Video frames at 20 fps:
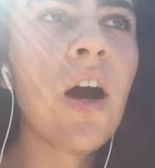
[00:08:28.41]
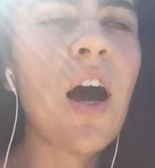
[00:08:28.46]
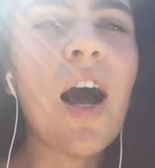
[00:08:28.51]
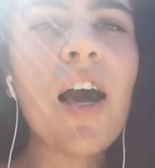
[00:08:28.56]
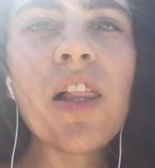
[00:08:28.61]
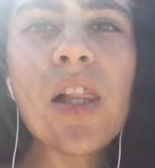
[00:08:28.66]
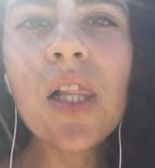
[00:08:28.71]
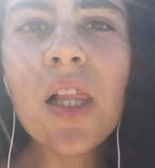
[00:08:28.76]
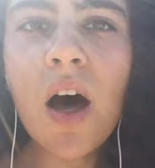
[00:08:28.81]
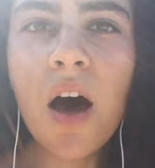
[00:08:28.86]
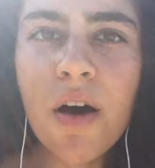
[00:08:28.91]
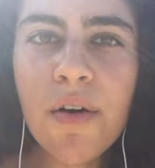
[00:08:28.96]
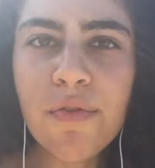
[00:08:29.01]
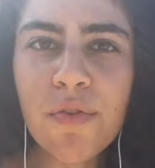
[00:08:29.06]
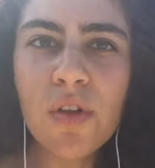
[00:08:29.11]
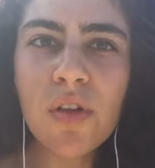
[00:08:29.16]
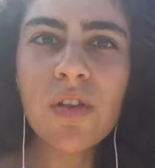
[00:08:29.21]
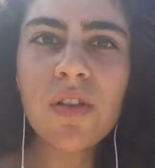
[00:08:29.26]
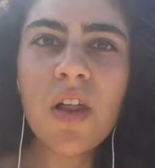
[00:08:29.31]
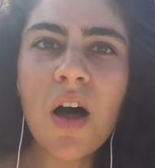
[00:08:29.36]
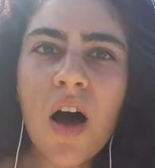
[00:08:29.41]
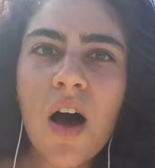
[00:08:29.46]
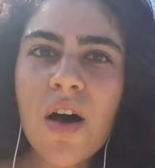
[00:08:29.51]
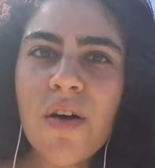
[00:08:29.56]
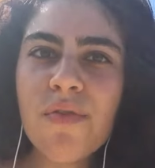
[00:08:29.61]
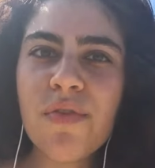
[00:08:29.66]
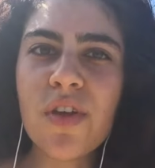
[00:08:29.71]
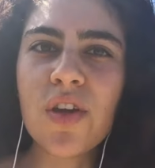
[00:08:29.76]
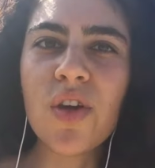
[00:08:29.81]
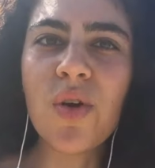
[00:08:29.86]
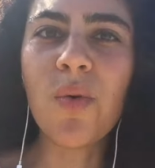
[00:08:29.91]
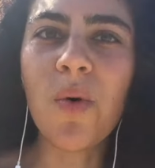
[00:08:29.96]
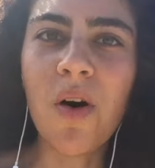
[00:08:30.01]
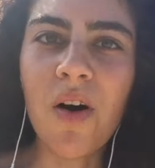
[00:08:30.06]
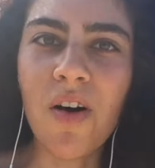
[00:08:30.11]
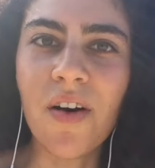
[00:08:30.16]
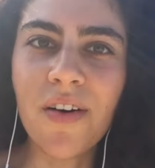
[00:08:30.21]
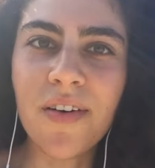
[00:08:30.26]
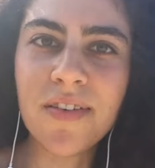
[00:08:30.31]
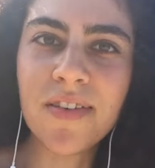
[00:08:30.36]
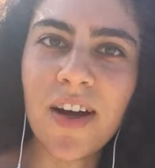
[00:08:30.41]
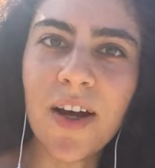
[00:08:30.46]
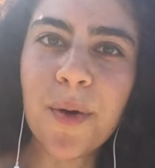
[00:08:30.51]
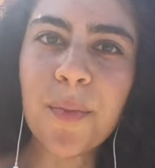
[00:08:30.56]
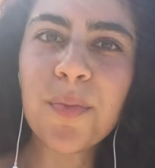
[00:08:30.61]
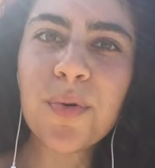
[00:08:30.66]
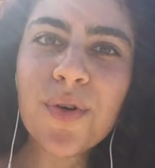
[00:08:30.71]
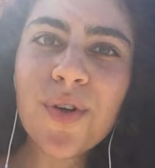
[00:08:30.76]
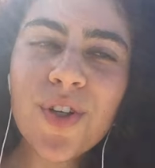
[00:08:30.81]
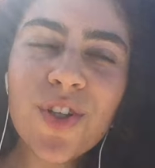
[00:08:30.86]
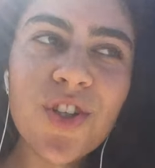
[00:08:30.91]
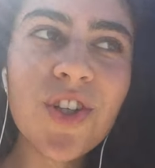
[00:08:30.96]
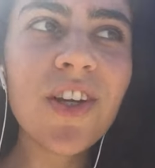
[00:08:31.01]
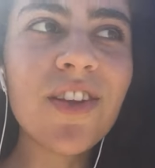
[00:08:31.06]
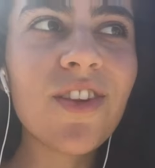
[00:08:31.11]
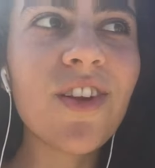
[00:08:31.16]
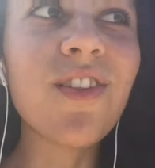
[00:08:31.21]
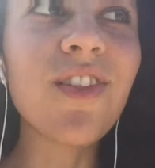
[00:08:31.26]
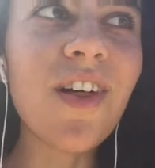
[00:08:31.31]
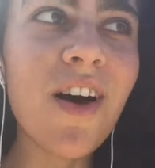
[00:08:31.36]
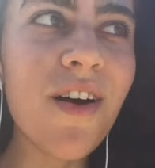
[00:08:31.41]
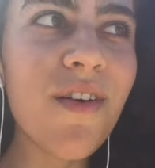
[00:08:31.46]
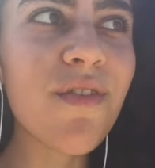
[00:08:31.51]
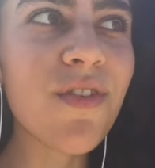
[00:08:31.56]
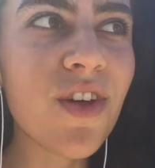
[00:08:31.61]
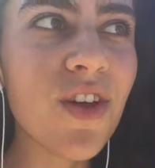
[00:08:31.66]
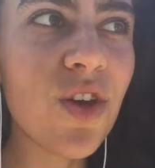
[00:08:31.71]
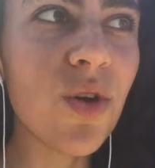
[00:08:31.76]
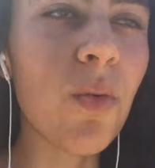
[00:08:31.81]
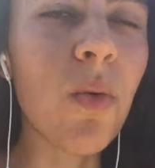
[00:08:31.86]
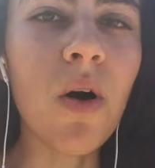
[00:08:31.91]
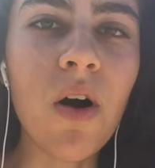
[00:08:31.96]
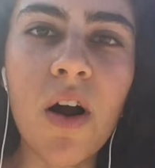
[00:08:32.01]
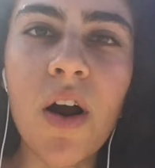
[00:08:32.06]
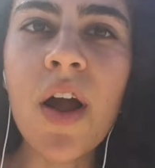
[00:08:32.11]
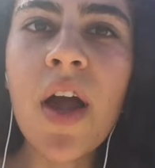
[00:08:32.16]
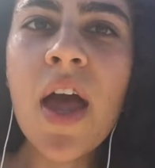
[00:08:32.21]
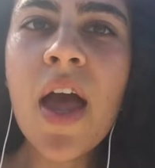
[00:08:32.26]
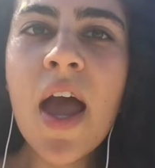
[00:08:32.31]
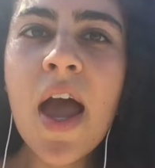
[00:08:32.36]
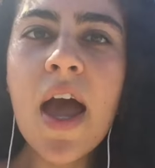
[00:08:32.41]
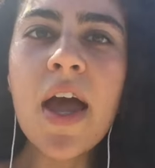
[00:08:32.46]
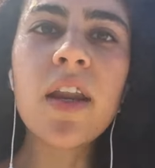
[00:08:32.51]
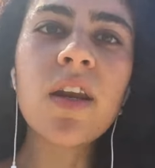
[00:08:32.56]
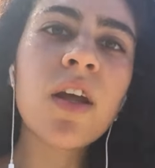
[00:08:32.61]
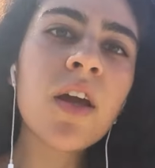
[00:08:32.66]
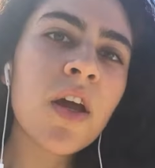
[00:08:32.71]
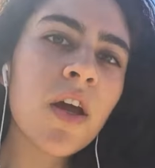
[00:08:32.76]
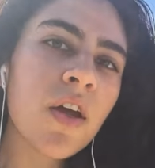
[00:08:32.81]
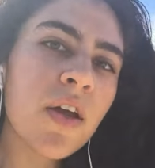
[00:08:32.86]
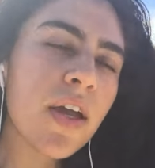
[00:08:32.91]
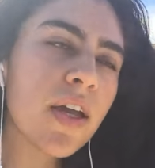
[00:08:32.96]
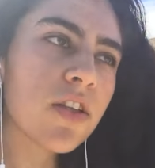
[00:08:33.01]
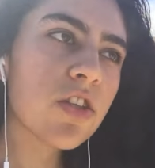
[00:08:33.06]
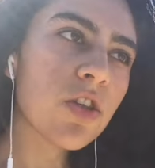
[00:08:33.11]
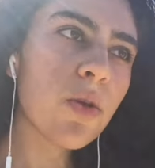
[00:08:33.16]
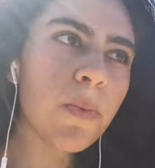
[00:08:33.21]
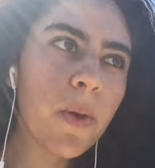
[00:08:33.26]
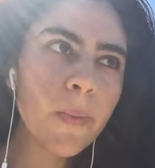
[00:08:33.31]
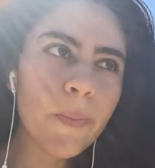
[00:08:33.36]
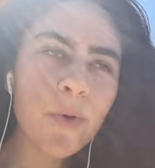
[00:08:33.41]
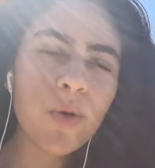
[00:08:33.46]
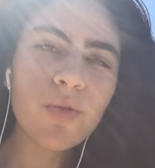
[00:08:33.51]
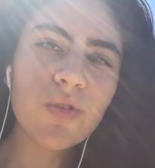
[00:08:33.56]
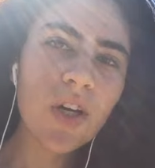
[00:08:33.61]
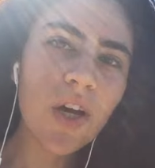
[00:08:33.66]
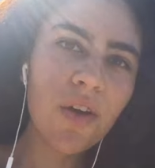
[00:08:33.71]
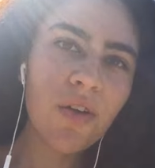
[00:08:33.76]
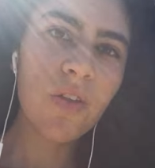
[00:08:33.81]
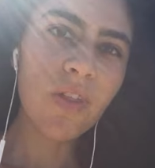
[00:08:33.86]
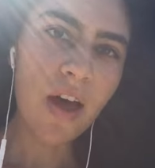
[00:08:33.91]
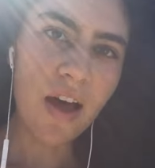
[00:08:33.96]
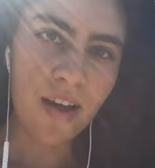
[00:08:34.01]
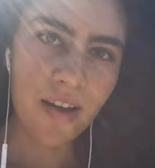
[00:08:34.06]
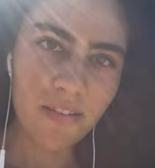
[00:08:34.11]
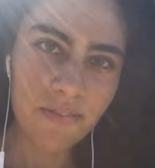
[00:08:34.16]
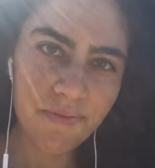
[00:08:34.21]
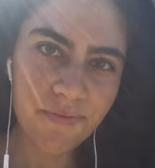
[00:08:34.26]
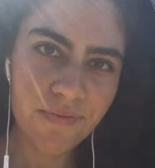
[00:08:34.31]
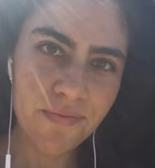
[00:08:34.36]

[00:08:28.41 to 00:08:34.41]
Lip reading: I love the love that you are. I appreciate the love that you are. And it's the people who tell you that,